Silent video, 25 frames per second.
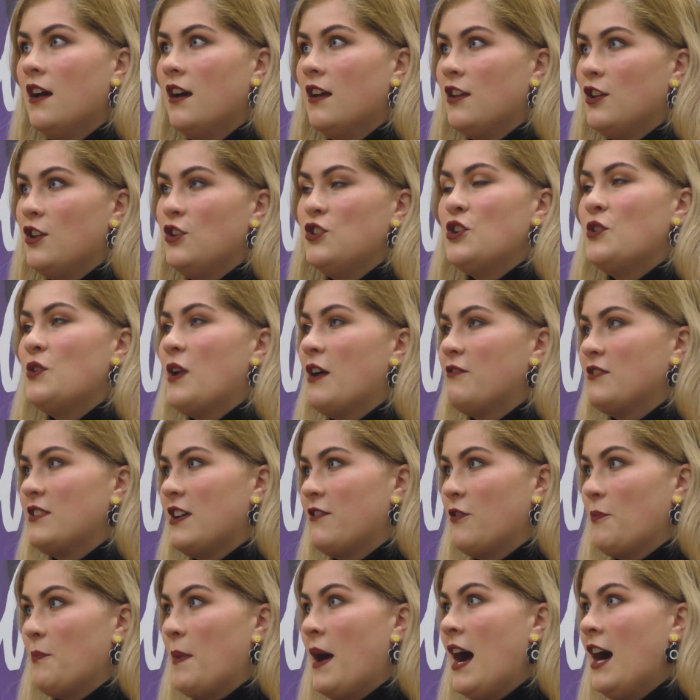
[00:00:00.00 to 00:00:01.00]
you don't have to
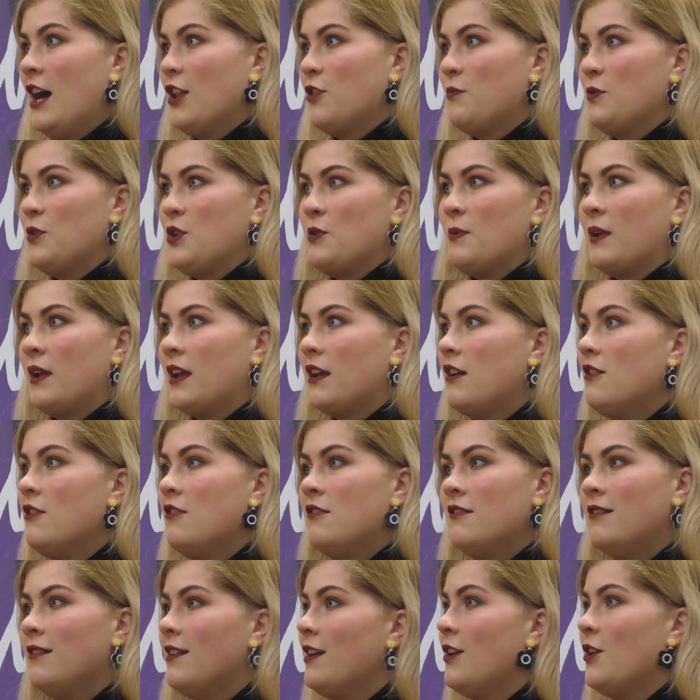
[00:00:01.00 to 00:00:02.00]
have a path, but you'd be
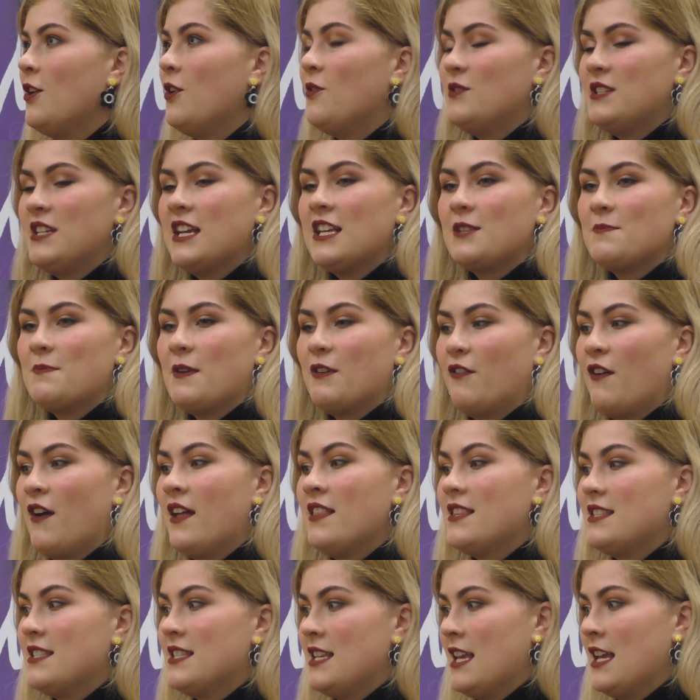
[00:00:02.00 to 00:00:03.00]
it takes my
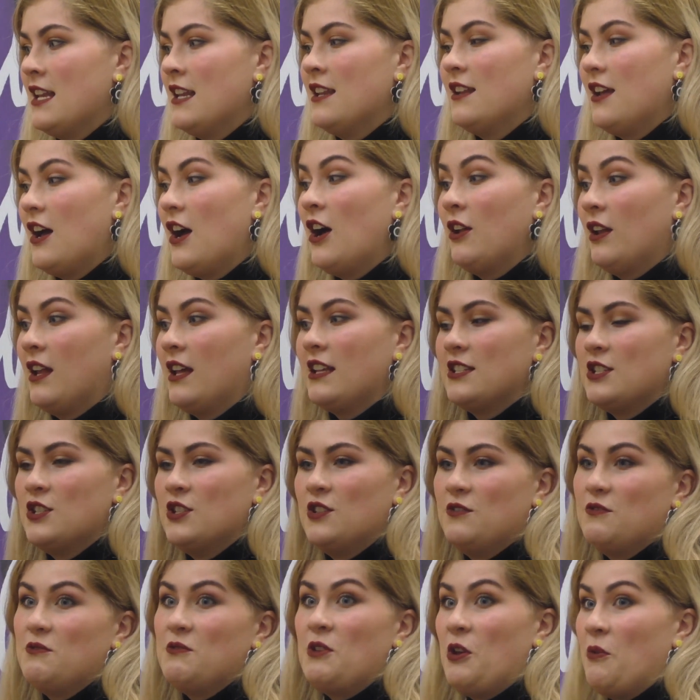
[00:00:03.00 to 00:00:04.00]
fancy, and I like
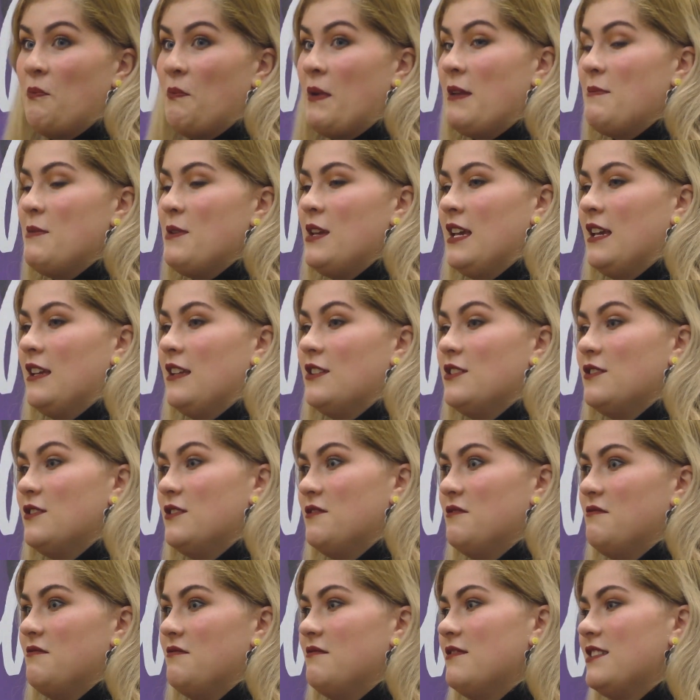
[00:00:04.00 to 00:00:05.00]
to, maybe
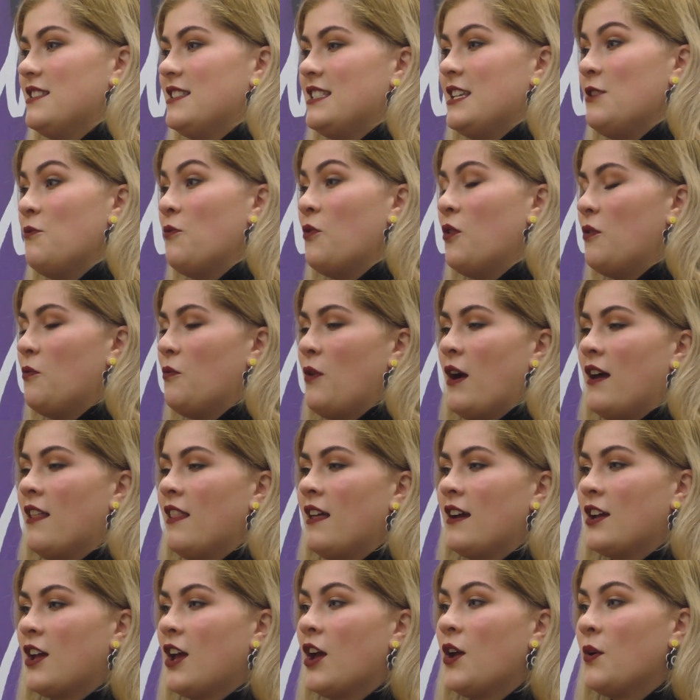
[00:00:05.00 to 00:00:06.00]
see where
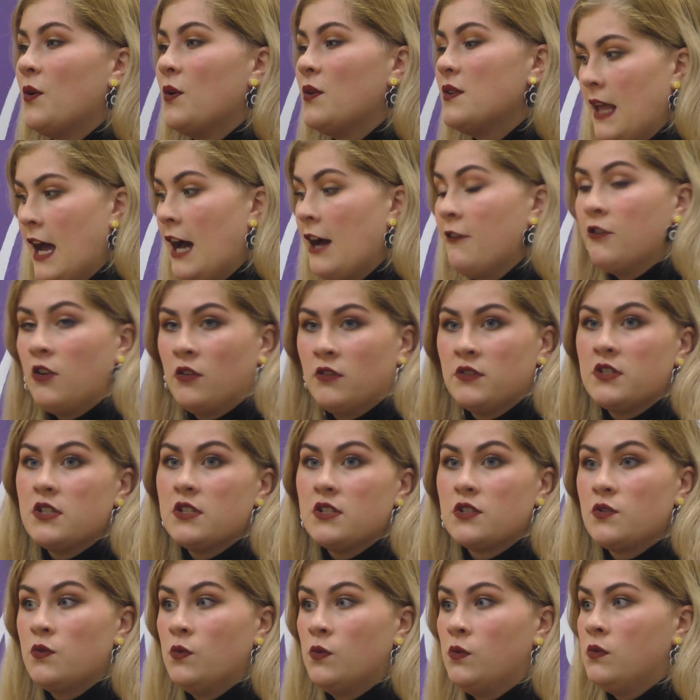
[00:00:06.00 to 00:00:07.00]
that goes. I've gone to
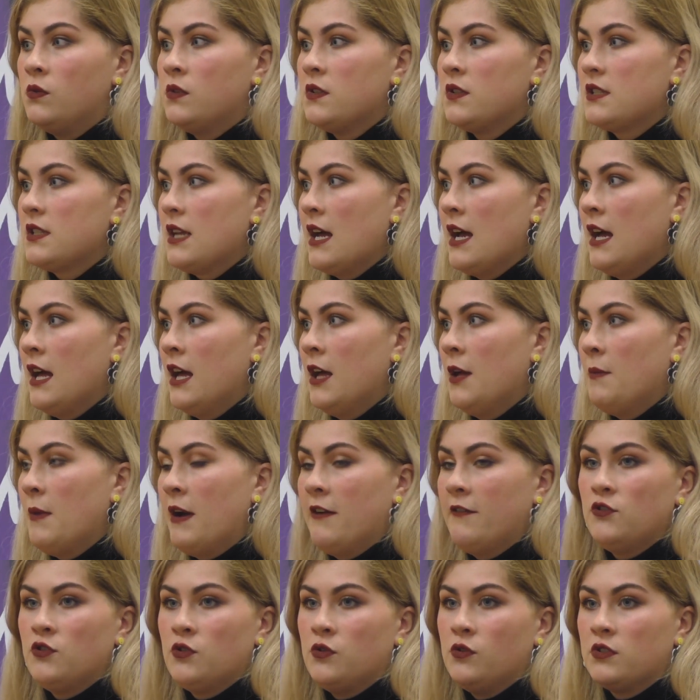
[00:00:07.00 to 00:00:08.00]
schools,
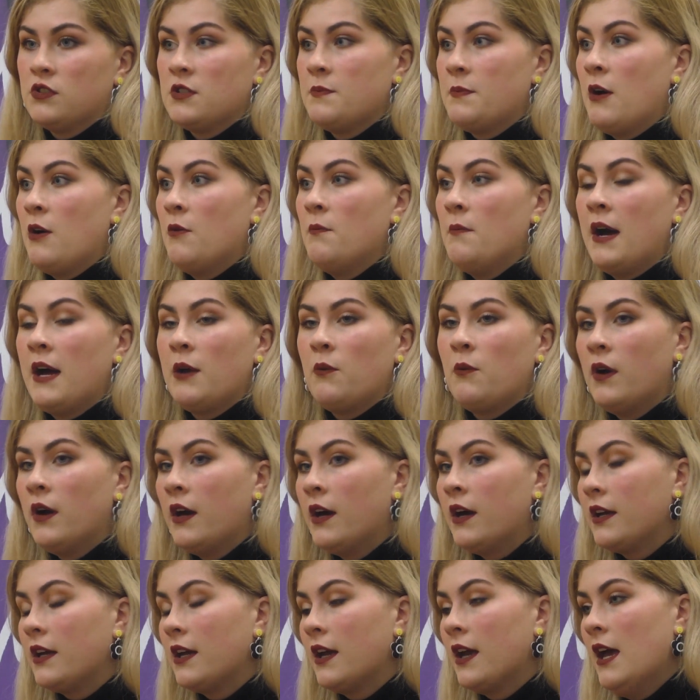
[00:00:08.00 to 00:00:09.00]
I've talked about my
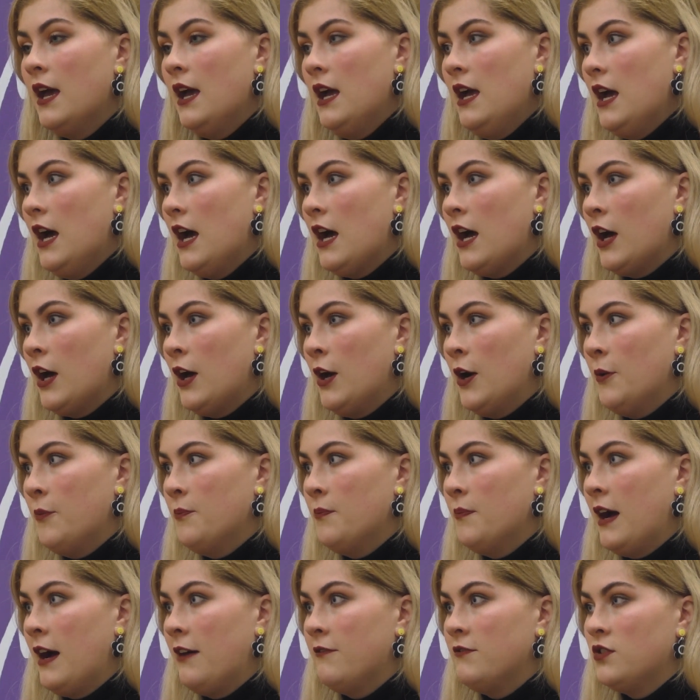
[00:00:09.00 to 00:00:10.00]
work,
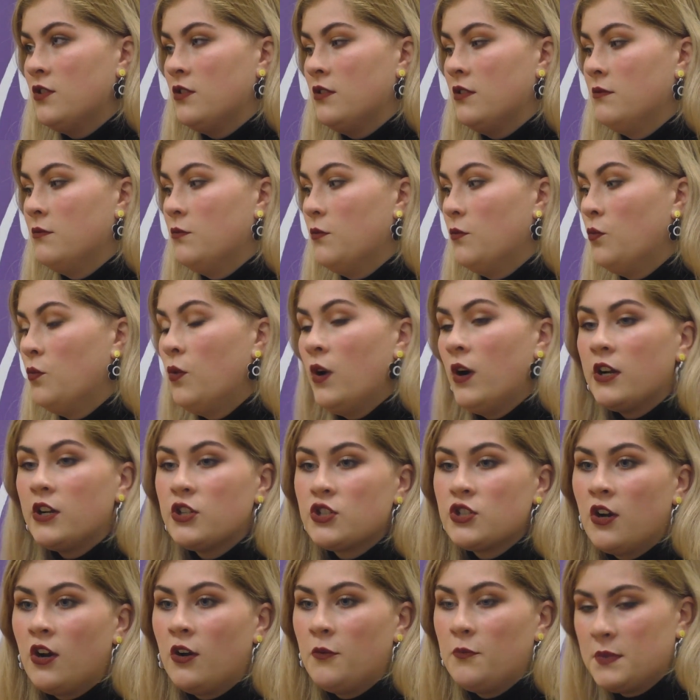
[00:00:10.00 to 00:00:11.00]
I've done
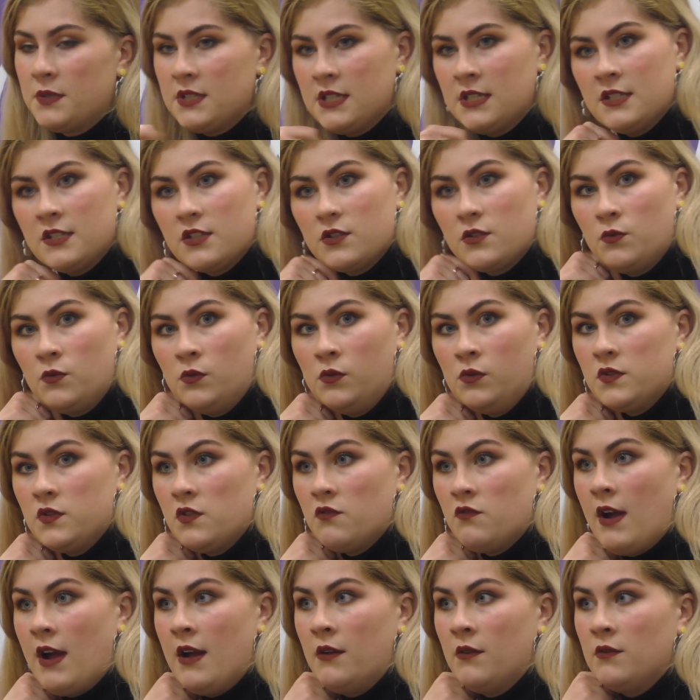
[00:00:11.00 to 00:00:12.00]
workshops in schools
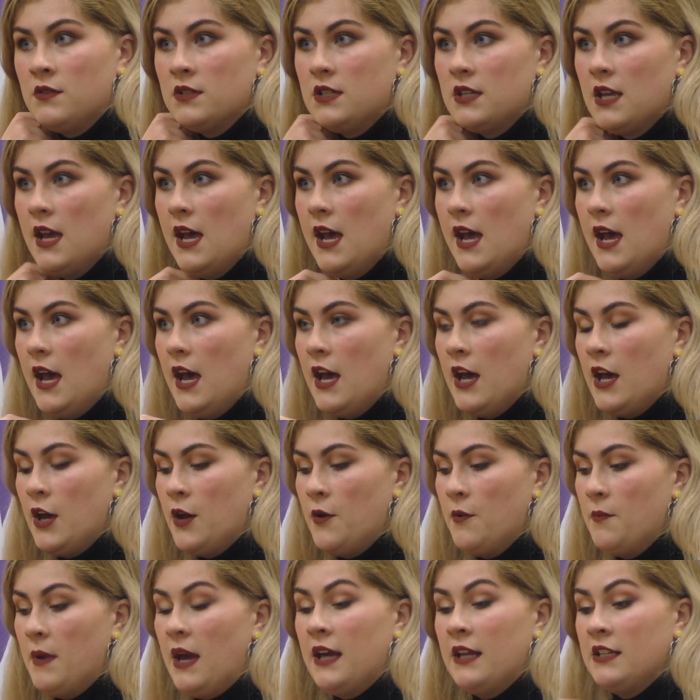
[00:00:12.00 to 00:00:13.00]
around,
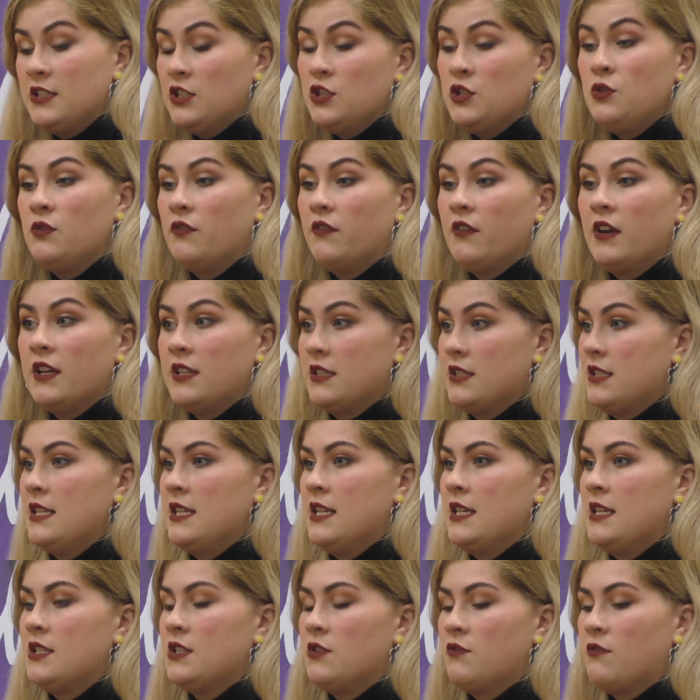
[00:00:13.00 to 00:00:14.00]
and
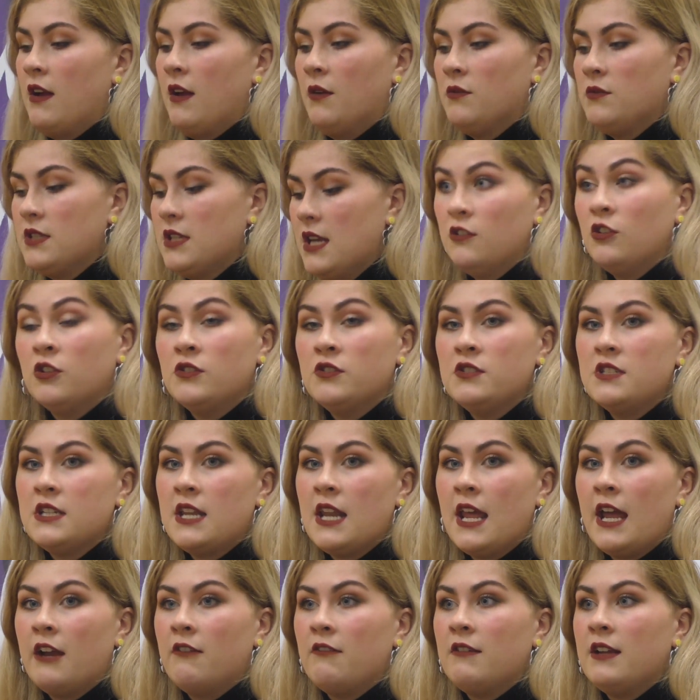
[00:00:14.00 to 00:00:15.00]
universities around London
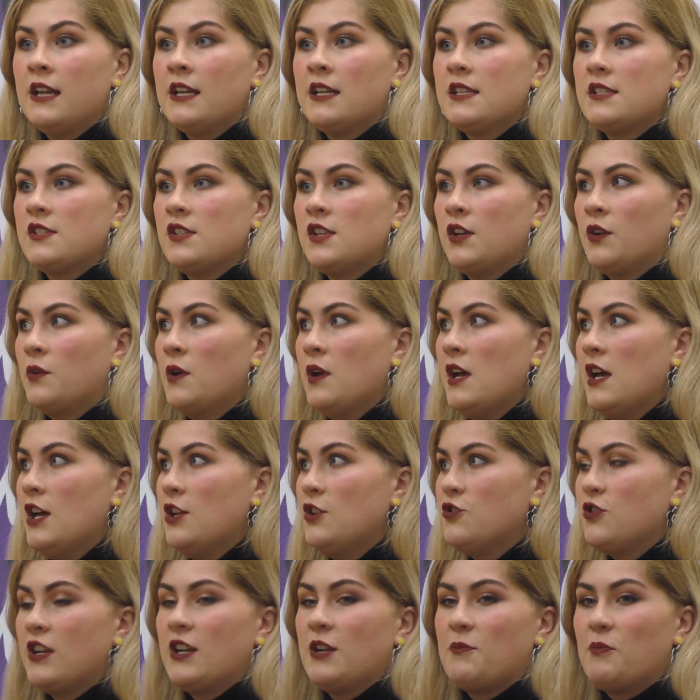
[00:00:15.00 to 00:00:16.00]
area, so
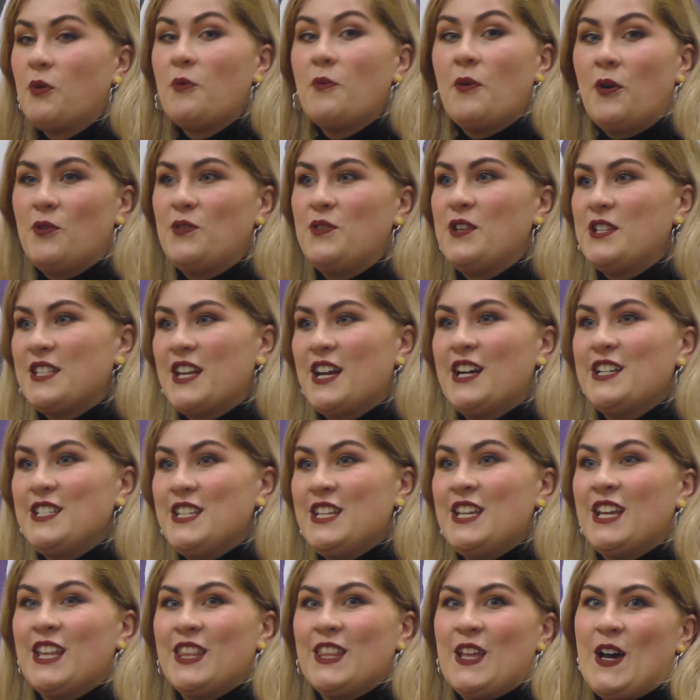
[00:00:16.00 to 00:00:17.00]
trying to promote this
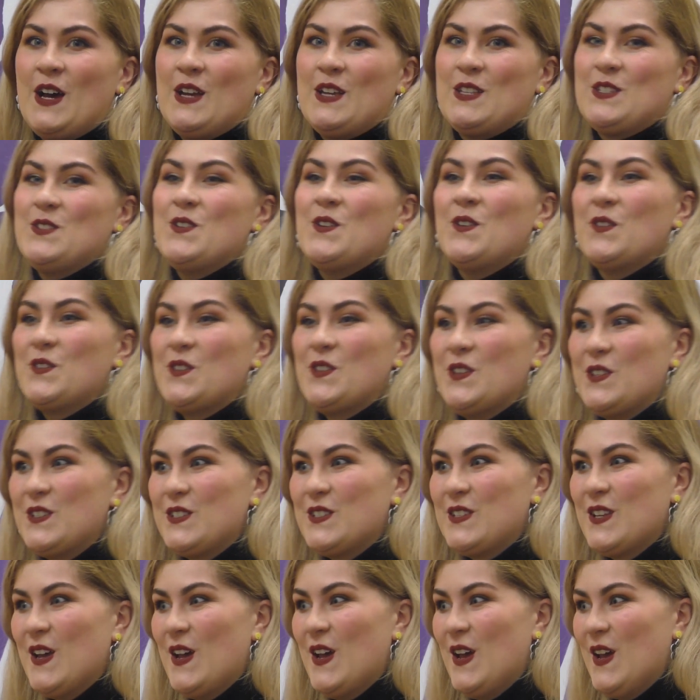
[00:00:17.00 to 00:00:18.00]
idea that it's not
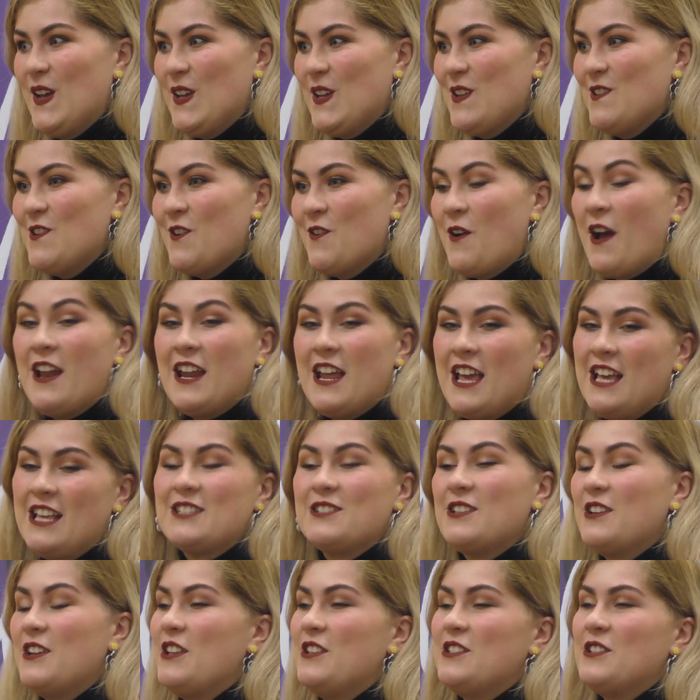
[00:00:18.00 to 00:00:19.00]
this,
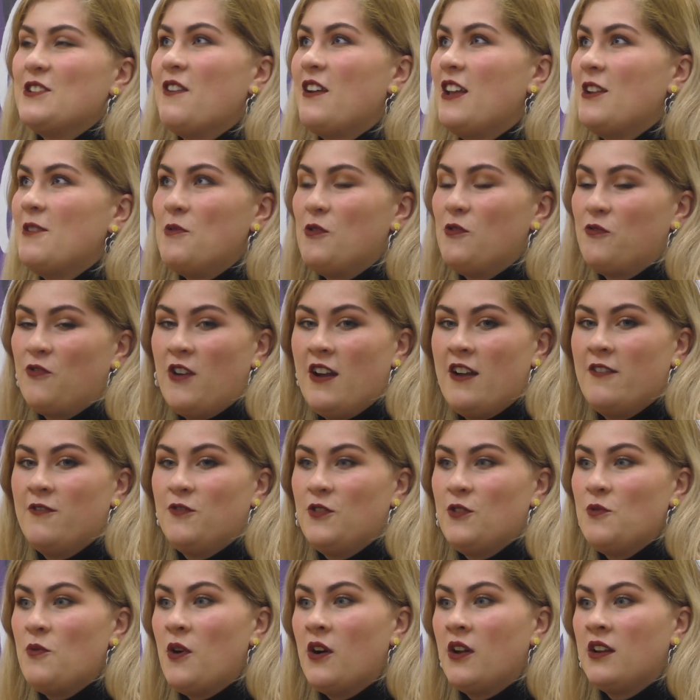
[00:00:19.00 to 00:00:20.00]
it's available for
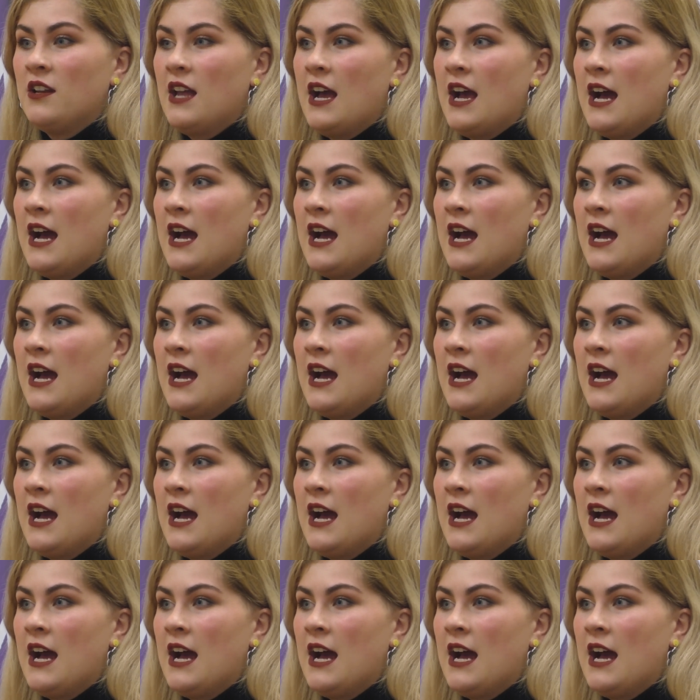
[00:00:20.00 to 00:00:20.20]
everyone.